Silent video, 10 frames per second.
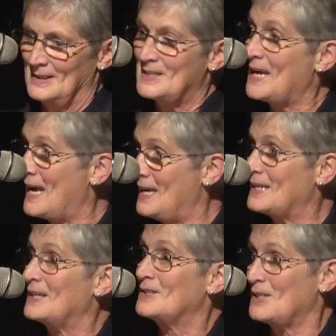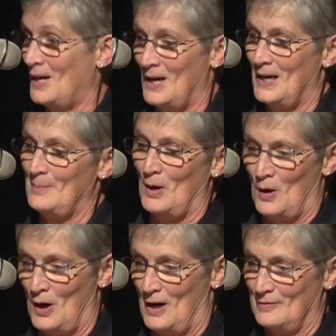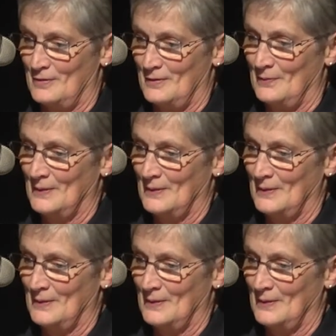Take time off.